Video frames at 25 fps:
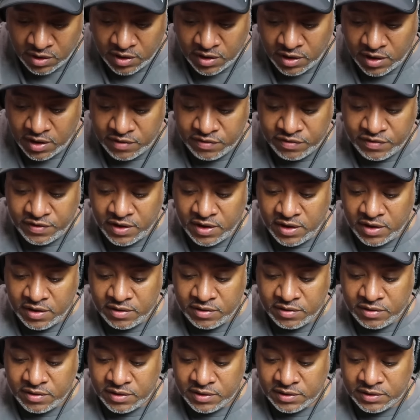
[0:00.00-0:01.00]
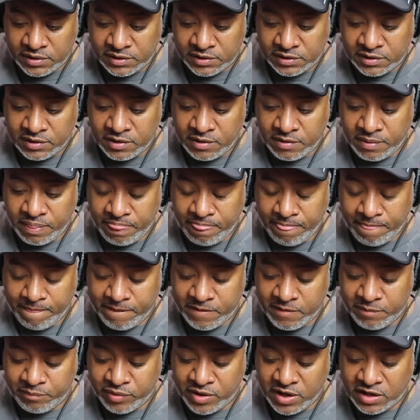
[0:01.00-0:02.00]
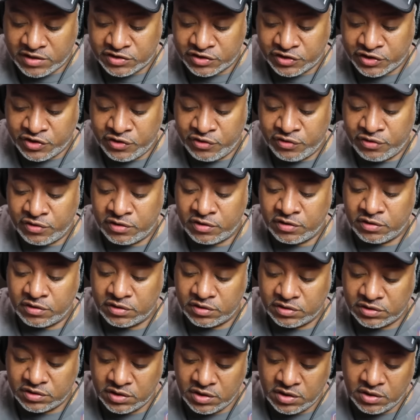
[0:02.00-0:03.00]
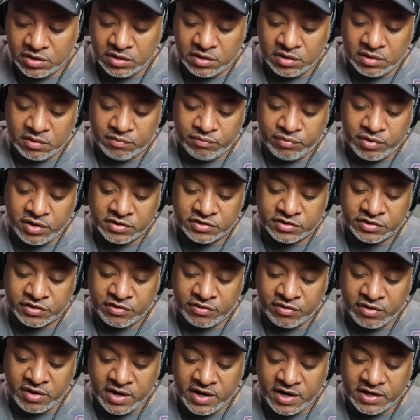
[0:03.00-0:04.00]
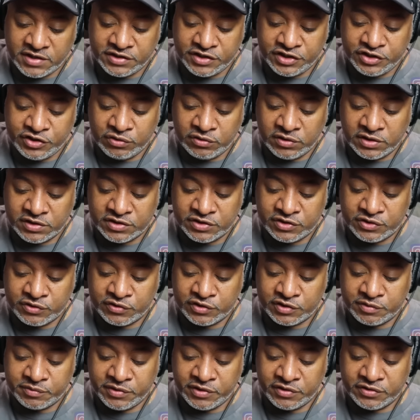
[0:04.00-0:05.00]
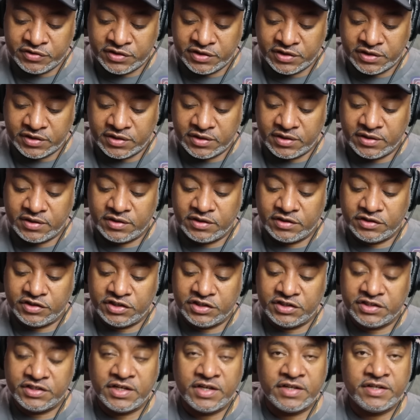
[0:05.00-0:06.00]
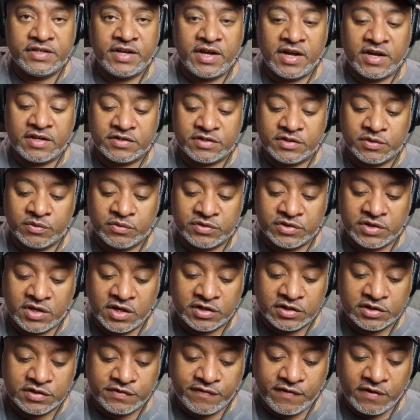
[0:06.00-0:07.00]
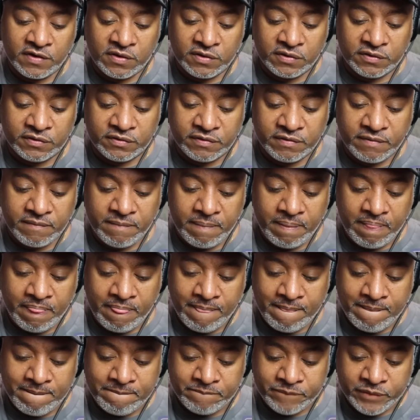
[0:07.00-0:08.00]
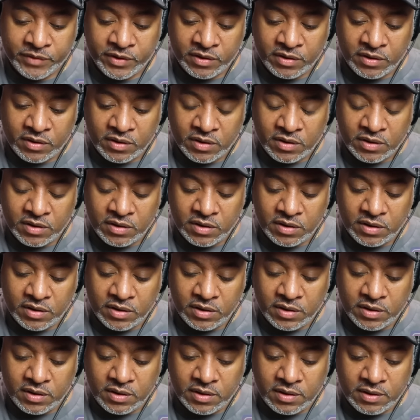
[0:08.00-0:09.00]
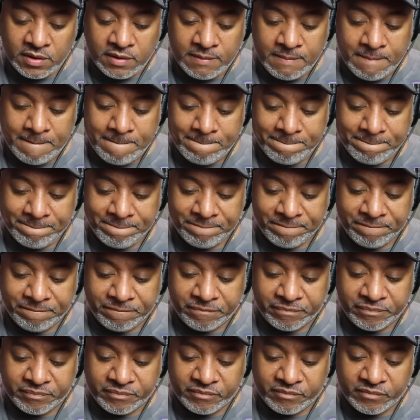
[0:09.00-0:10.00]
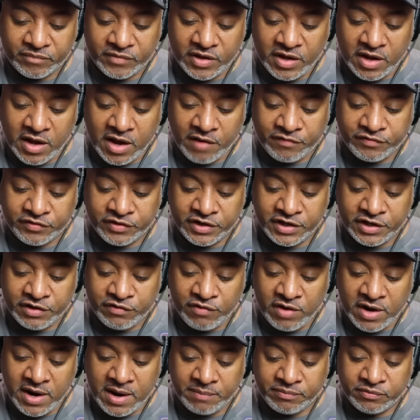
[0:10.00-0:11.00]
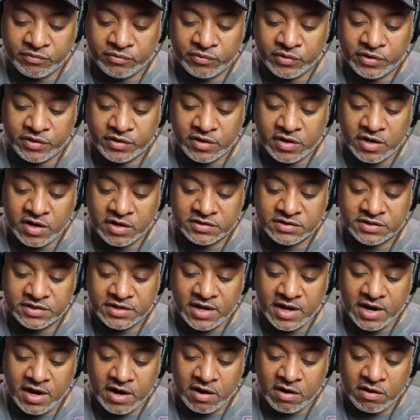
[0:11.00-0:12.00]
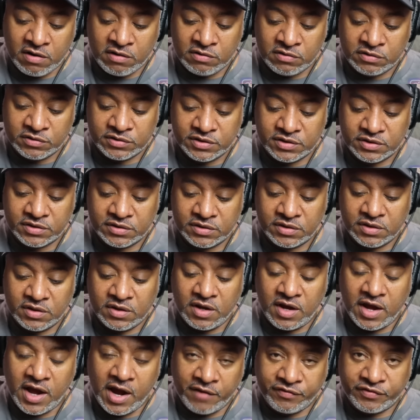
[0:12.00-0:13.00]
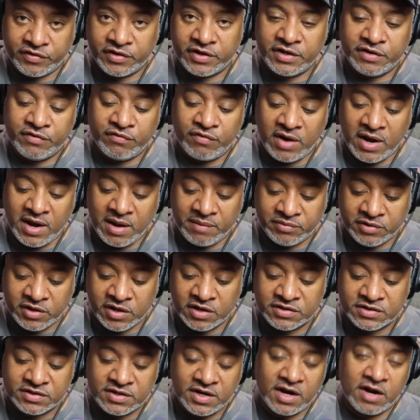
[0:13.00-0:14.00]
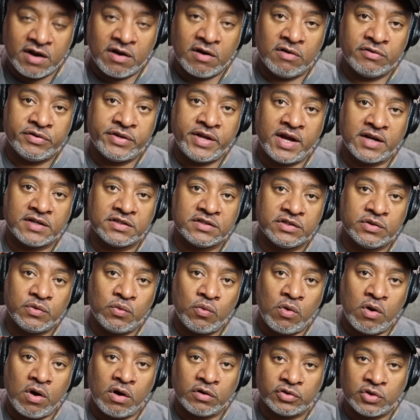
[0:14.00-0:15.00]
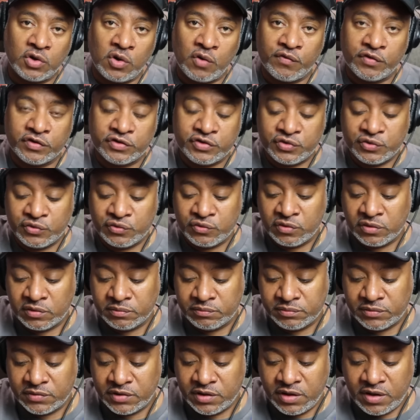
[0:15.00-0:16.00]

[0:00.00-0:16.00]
And then the prosecutor asked, did you listen to his music? She said yes, it was on his phone. After he rapped, Cousin Harold actually walked over to him